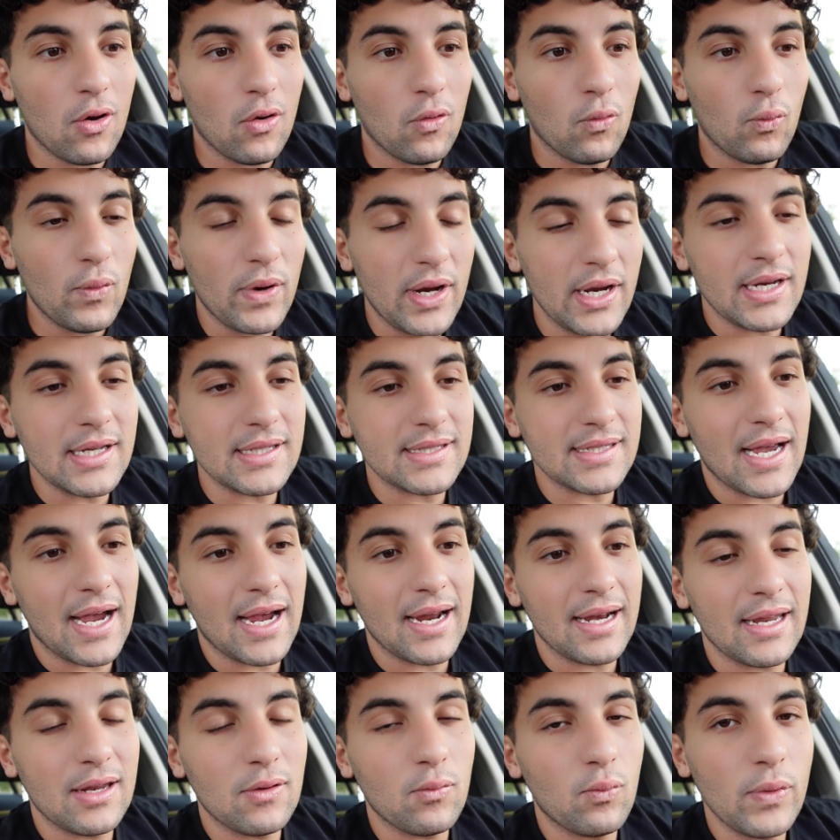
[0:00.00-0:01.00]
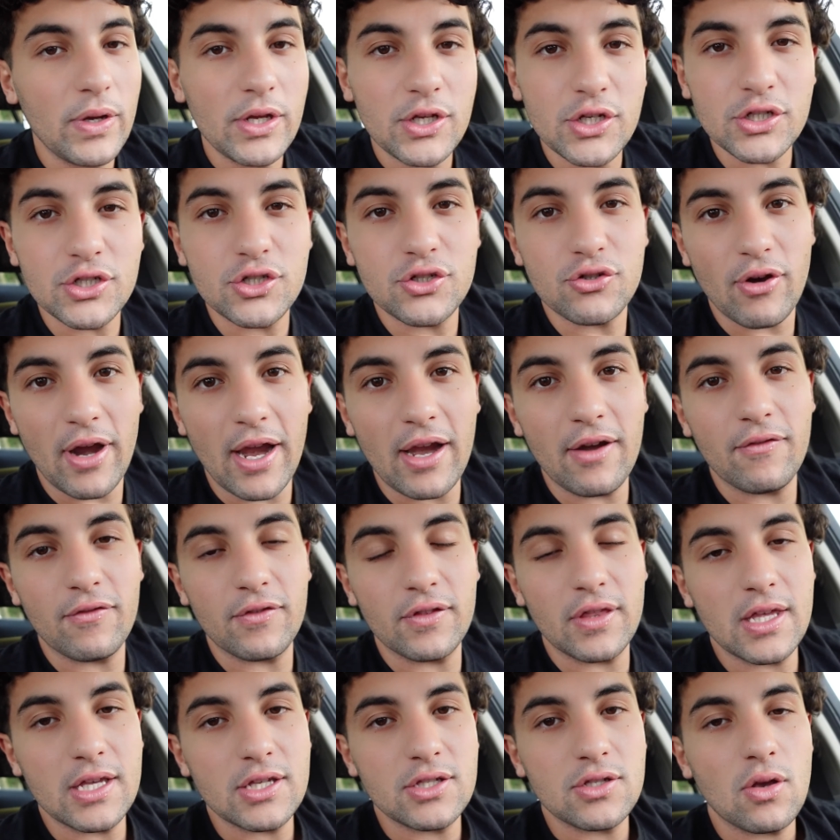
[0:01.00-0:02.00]
We decided we just trained
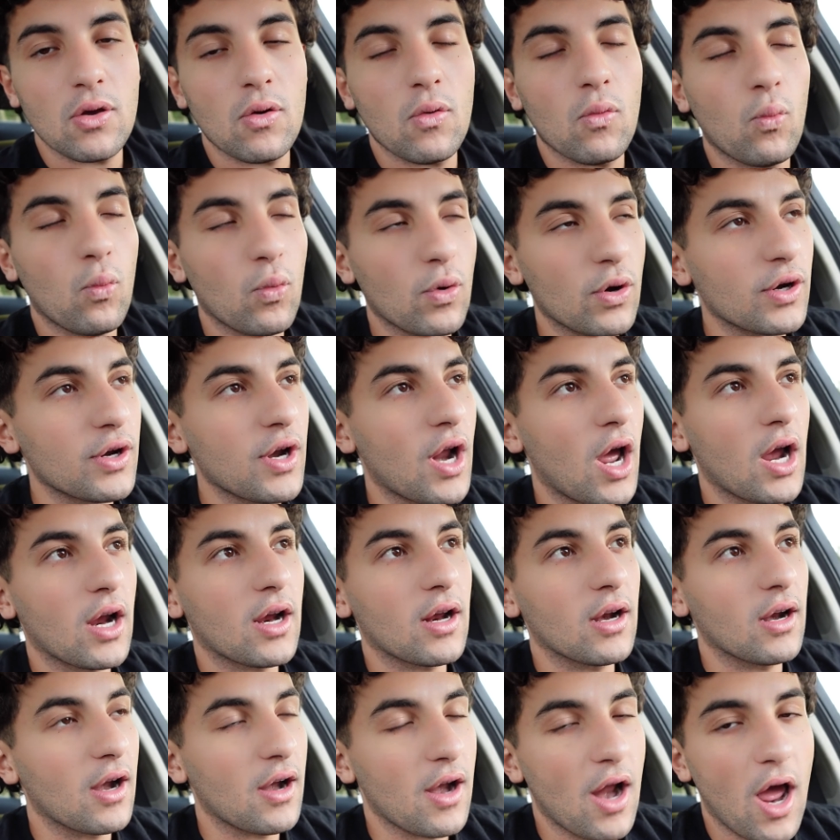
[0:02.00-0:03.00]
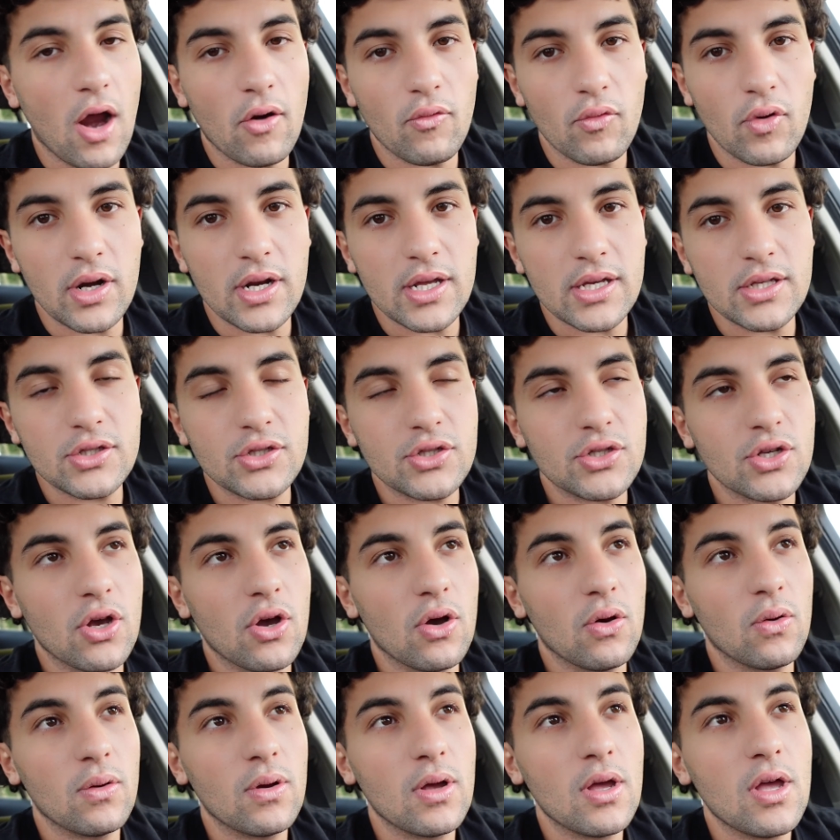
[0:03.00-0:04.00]
for this. We're not going to not run it.
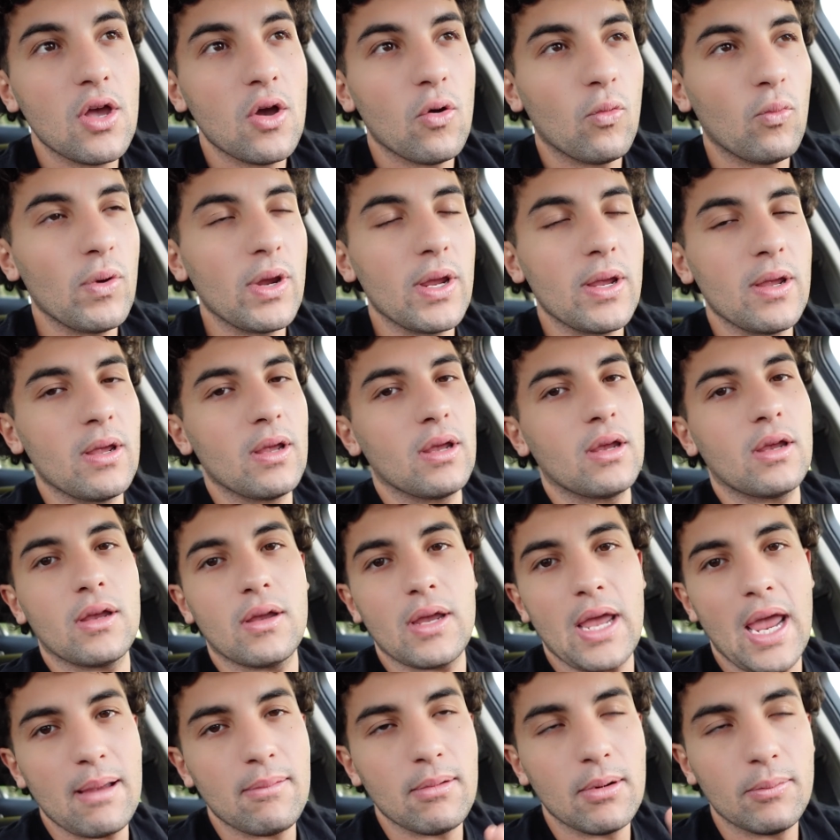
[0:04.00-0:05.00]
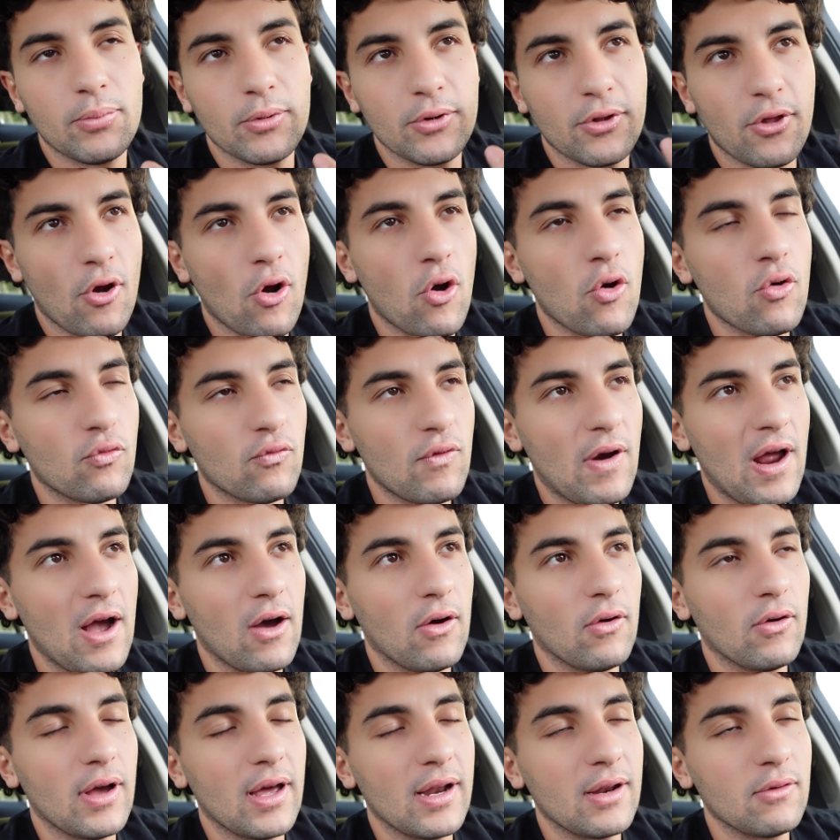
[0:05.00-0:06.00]
So we came up with our own
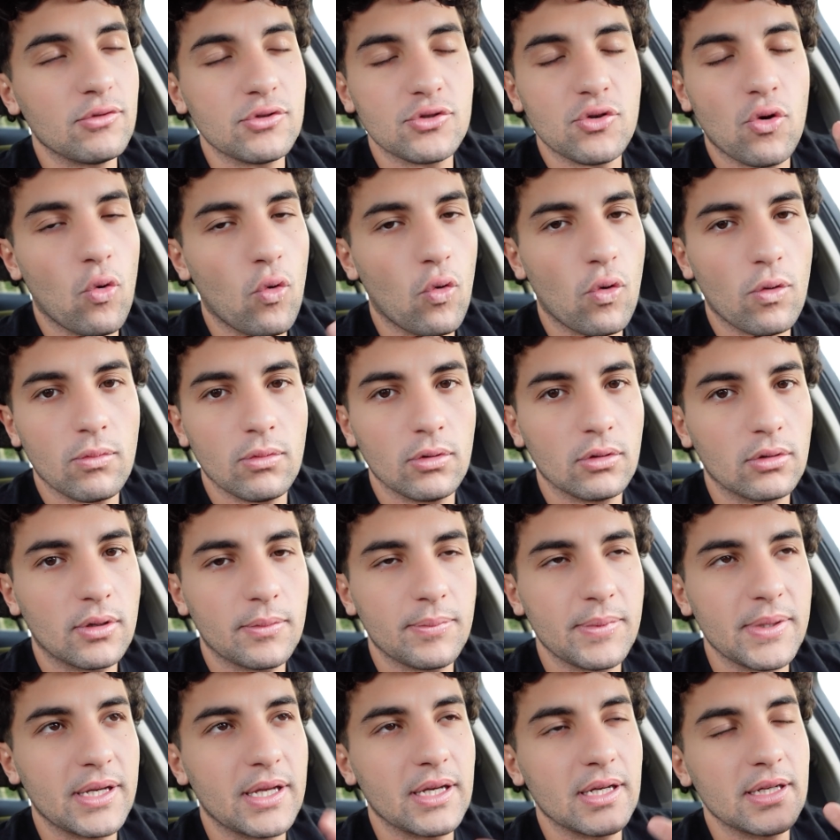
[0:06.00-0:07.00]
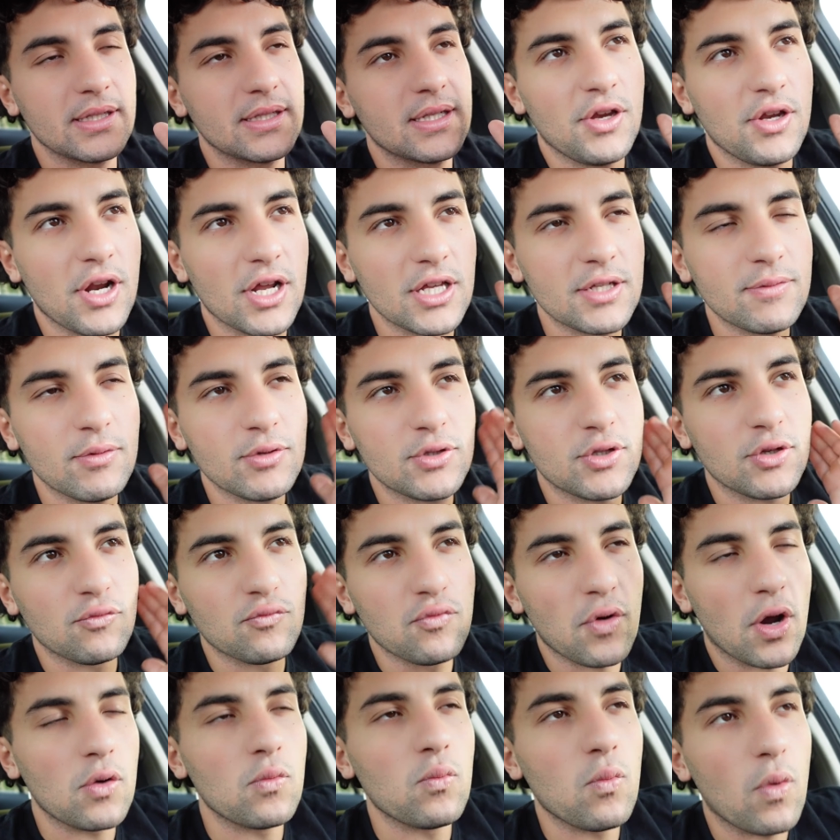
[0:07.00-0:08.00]
route, and it was horrible because you're not supposed to
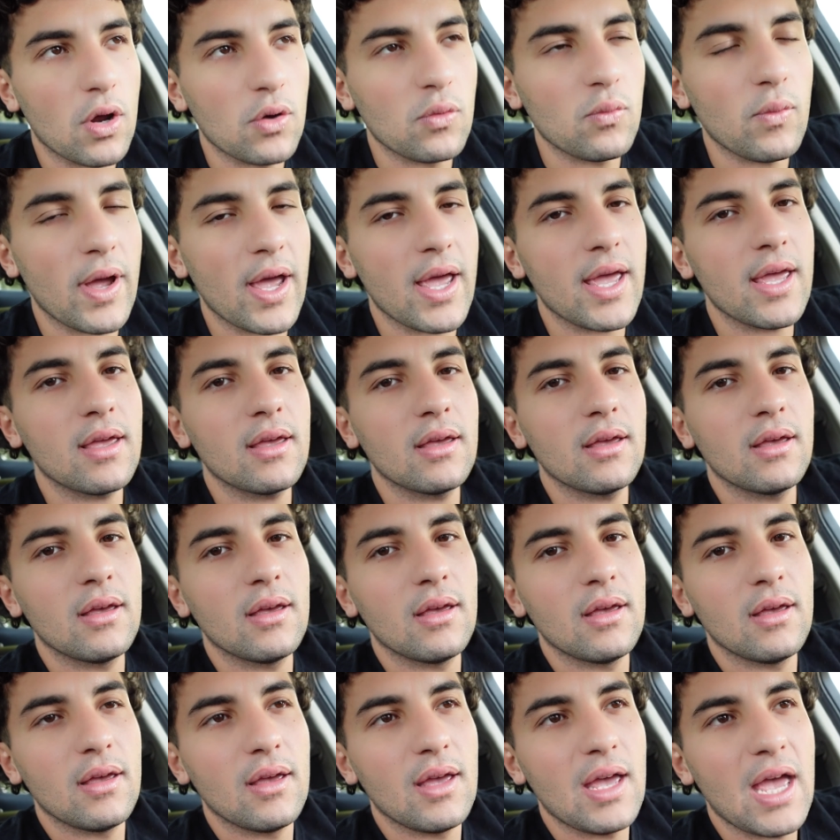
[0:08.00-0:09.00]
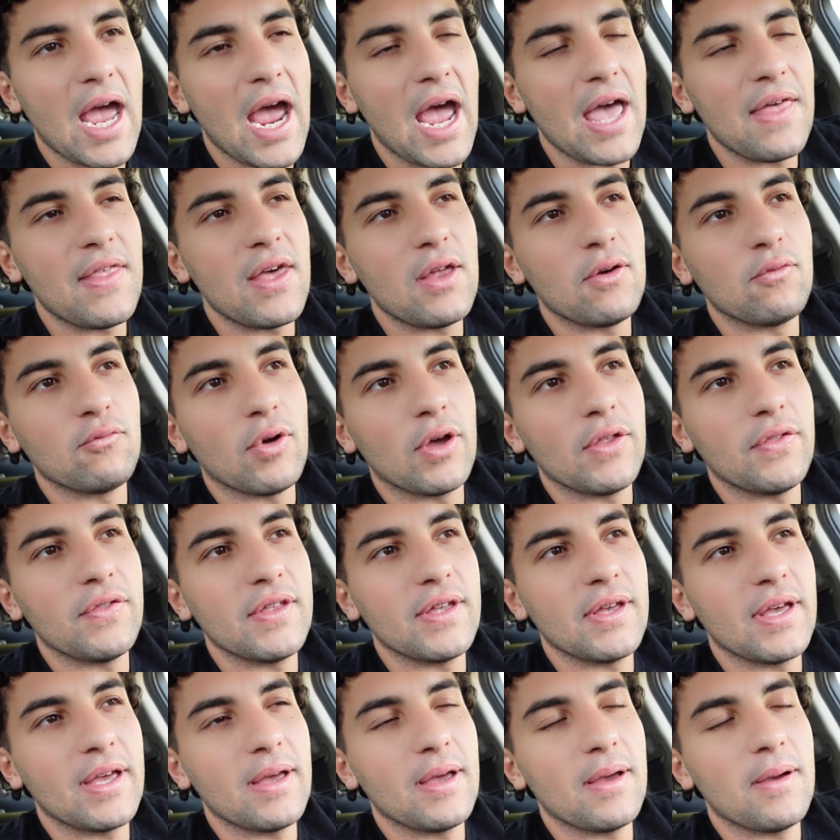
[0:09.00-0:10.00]
run one way and then run
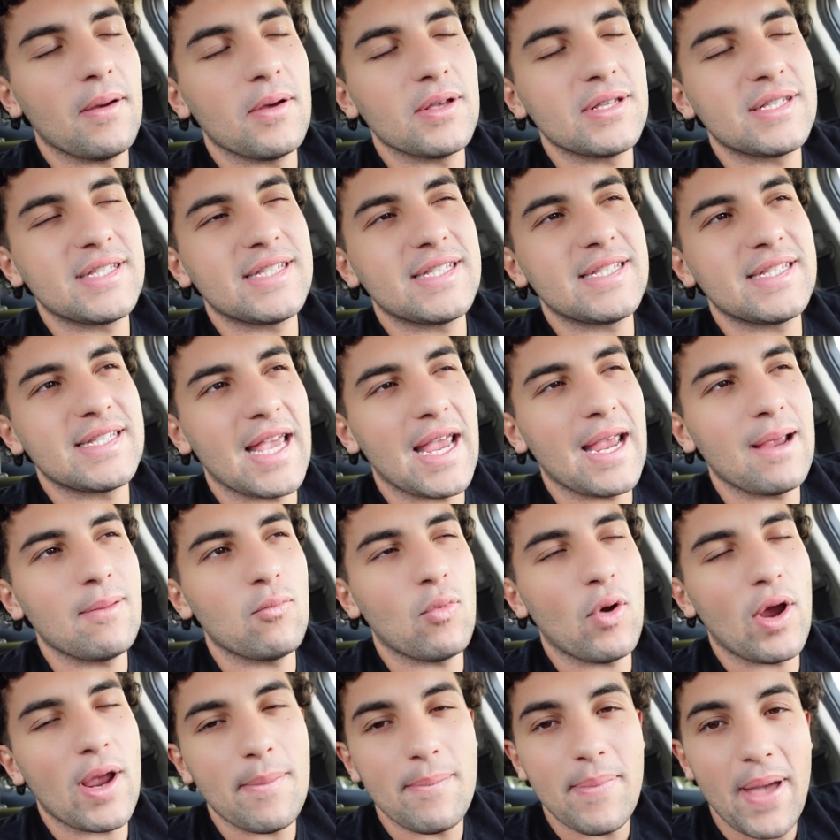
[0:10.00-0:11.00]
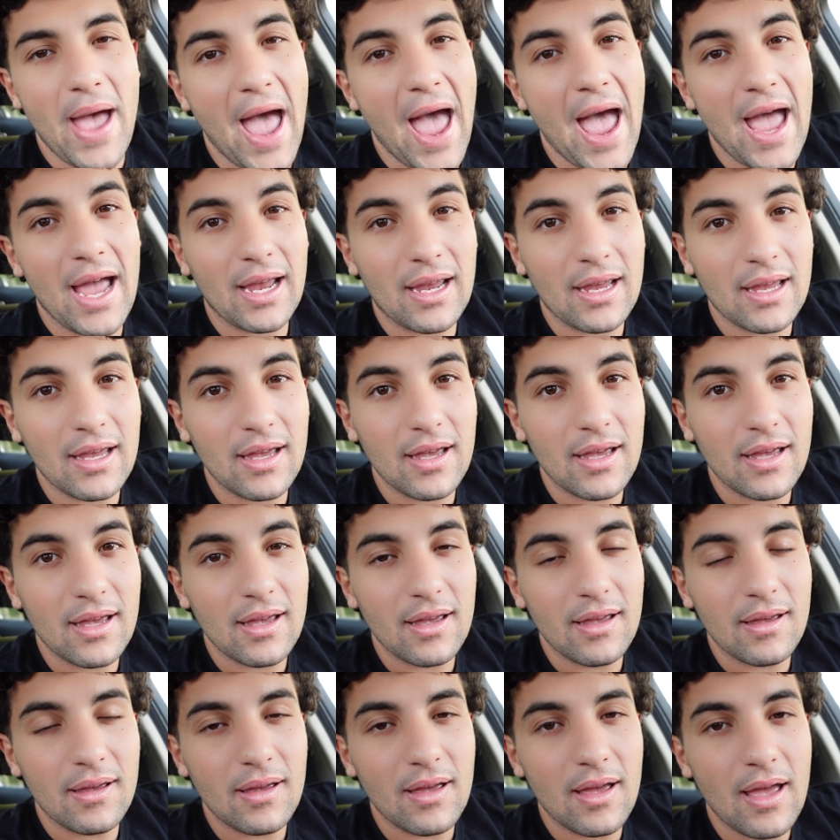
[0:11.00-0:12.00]
the same way back.
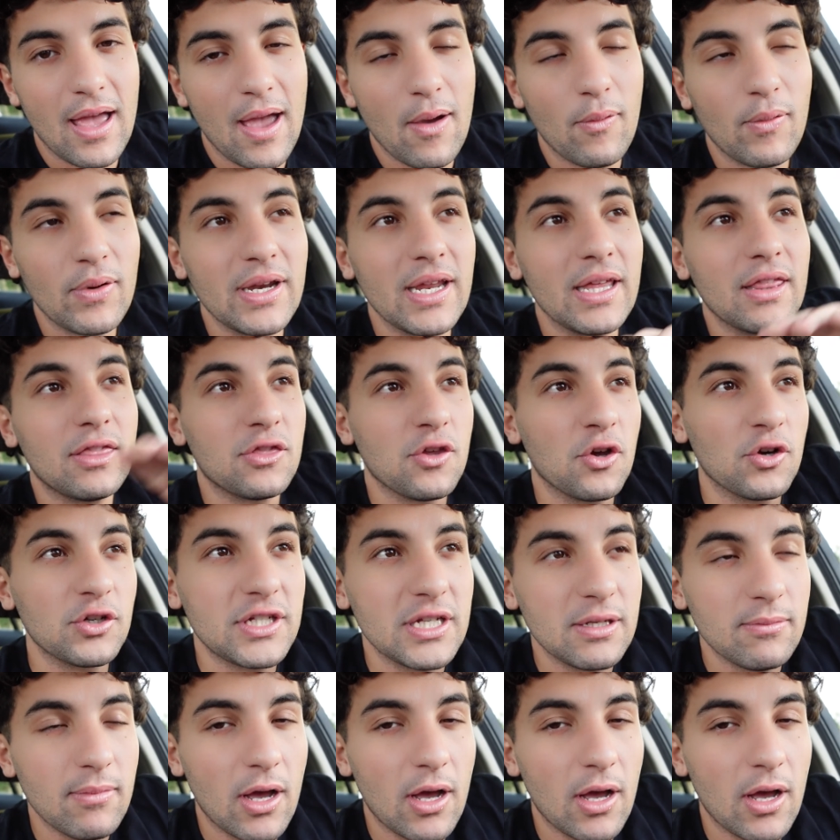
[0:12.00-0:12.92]
And we did 13